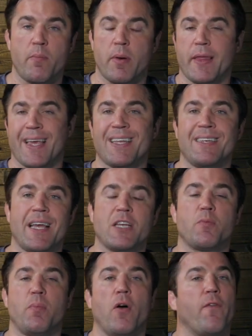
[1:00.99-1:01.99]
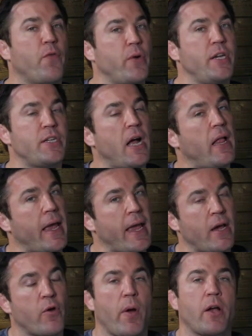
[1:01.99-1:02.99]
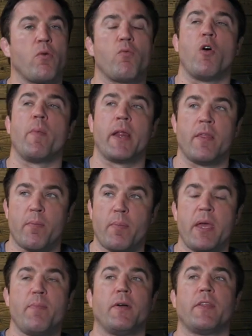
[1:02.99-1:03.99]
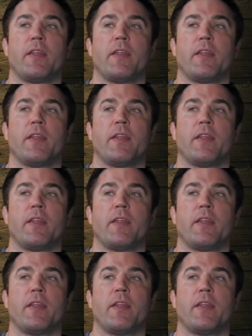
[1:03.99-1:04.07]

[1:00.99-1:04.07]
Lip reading: But they contest both freestyle and Greco-Roman. And the people